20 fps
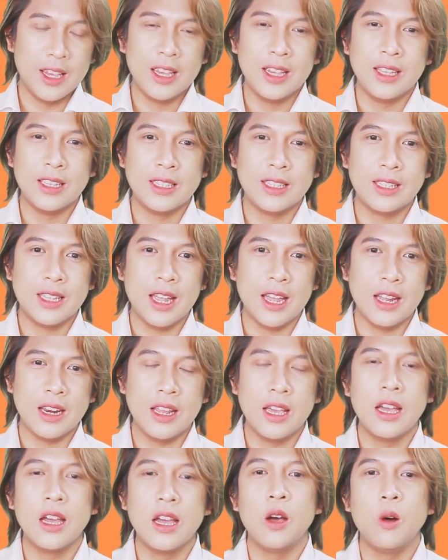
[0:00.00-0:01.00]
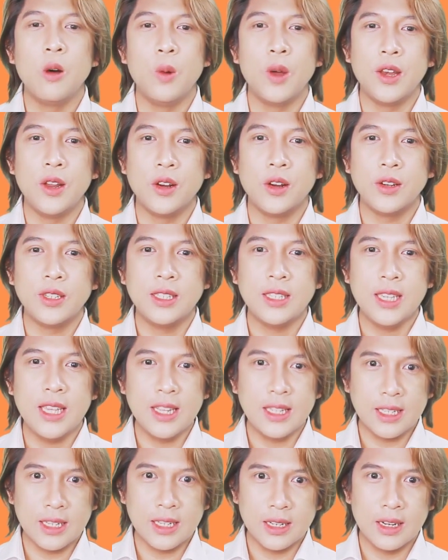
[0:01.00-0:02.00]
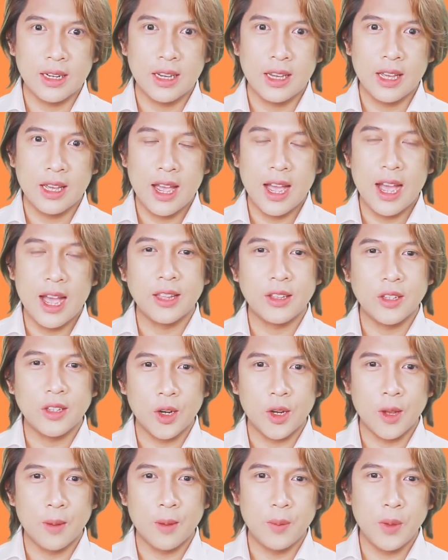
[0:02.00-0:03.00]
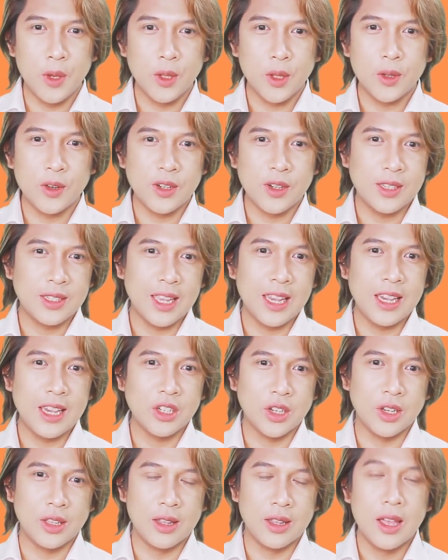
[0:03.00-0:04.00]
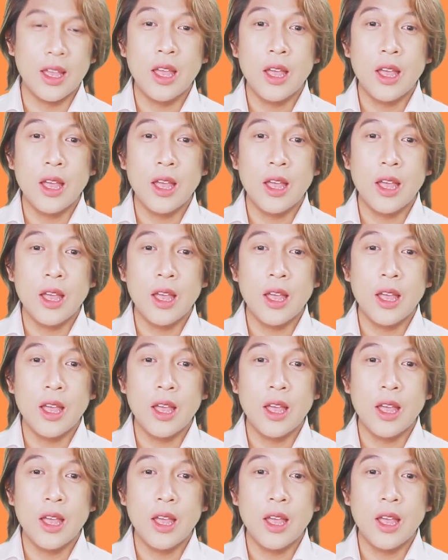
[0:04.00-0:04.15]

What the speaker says: Instead, when you're seated at your computer station,